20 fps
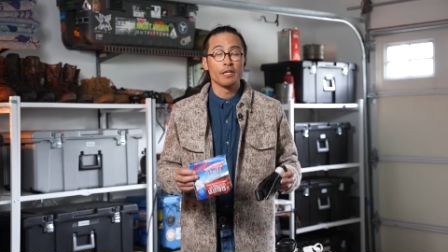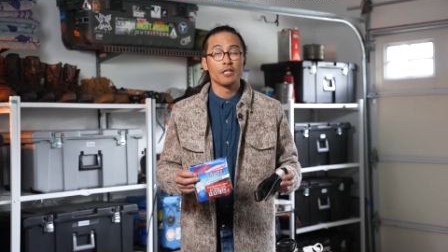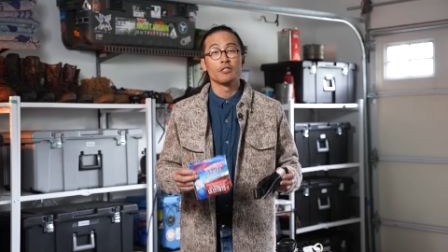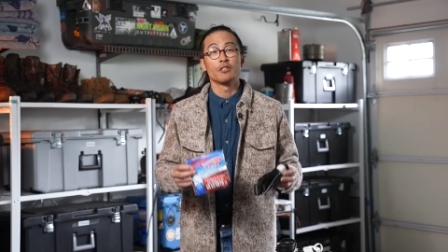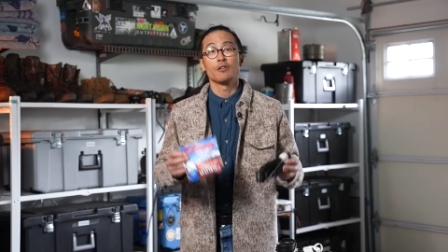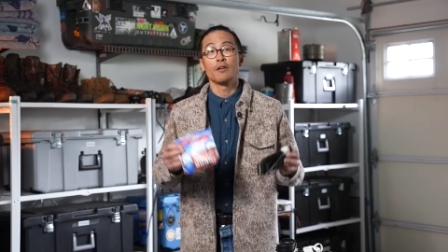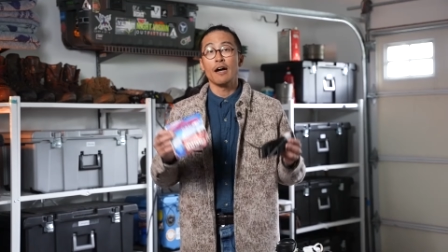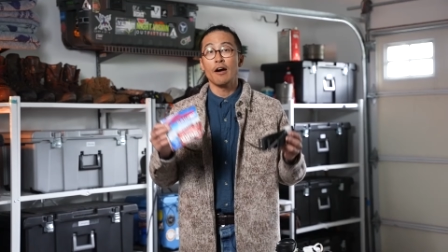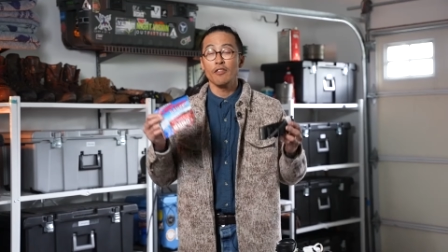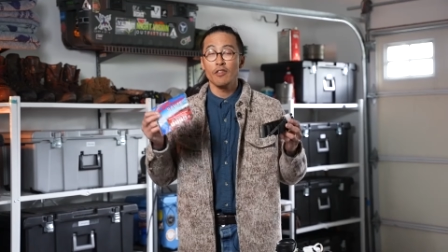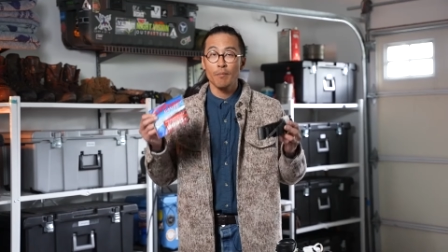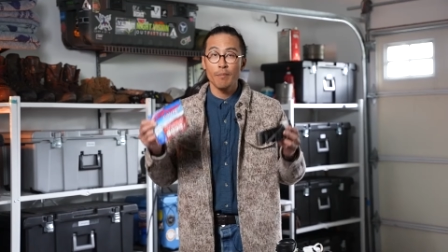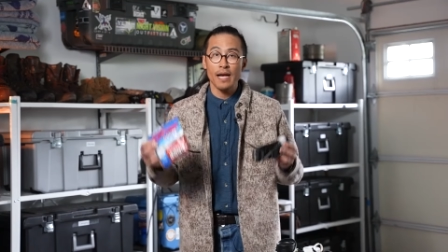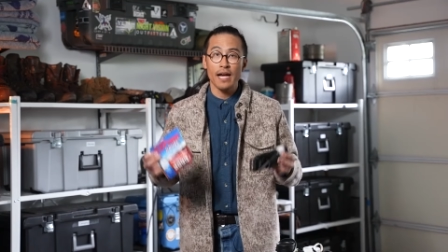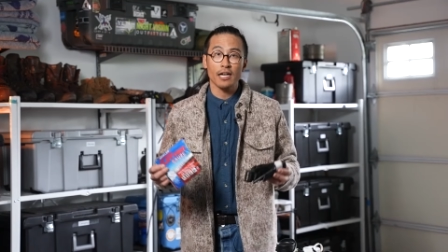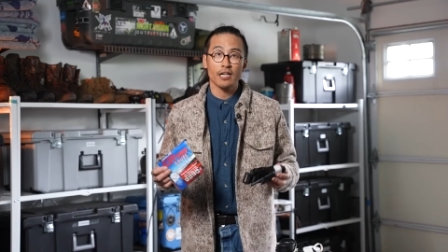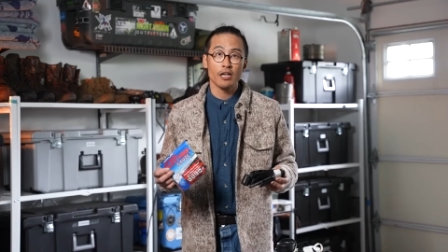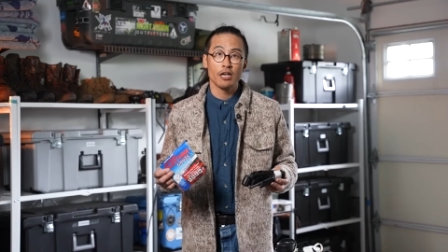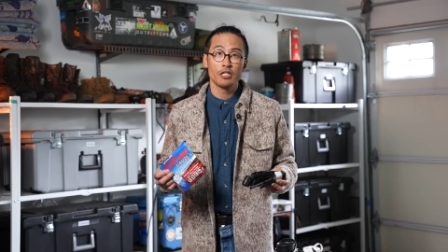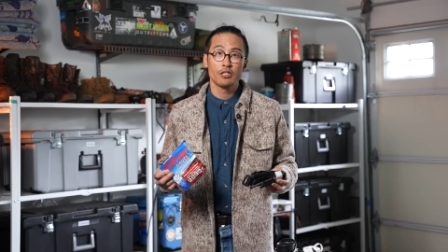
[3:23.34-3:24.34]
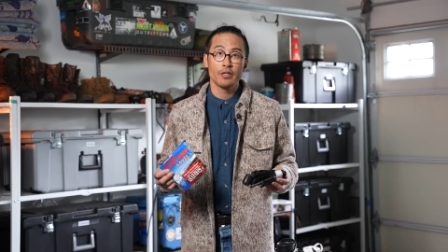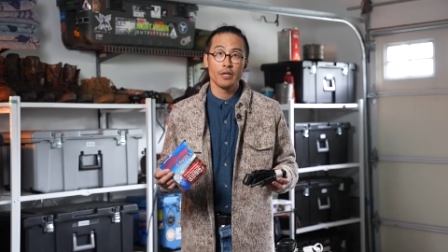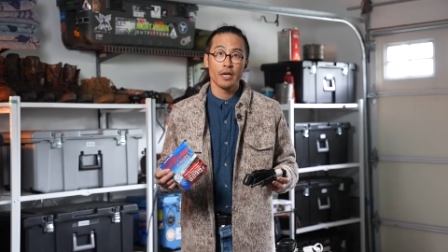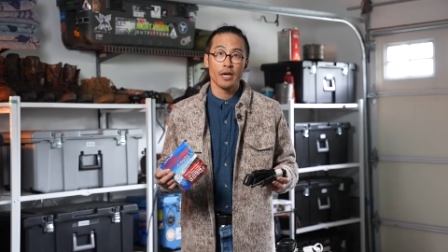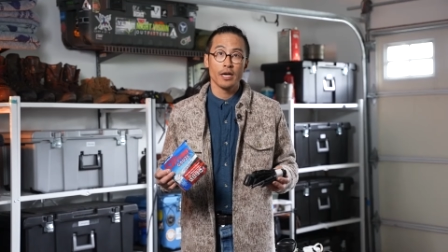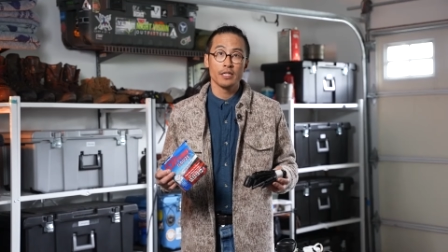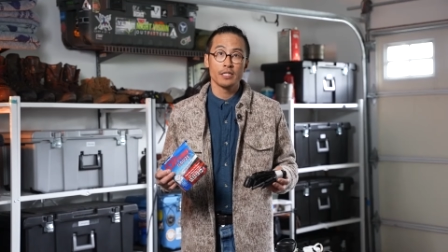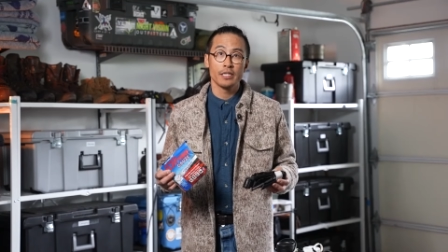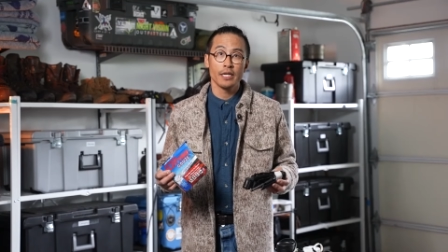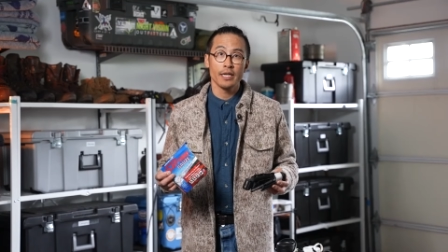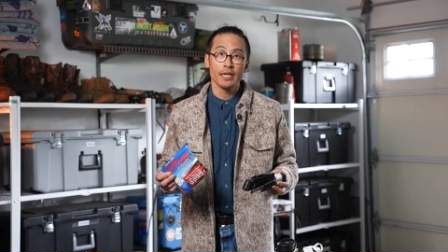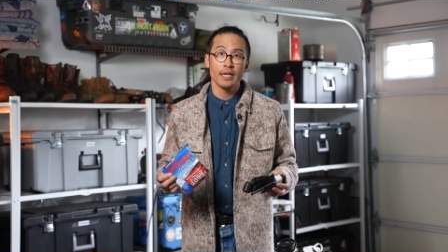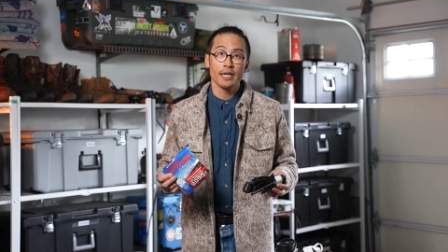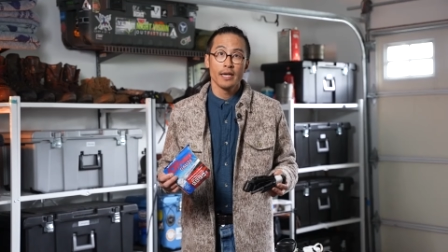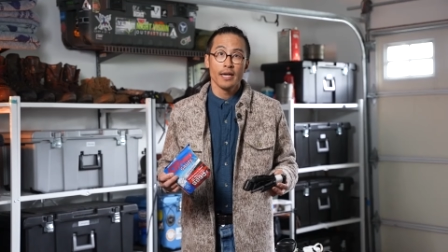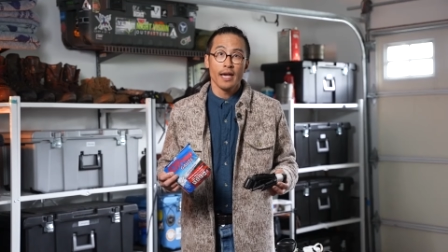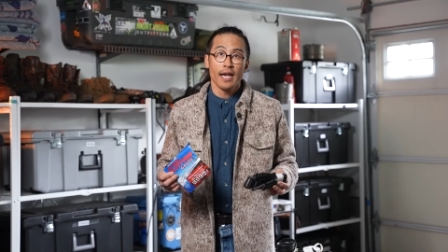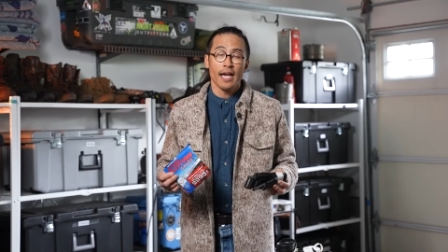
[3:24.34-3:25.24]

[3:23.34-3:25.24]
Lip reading: because you're out in the backcountry hunting,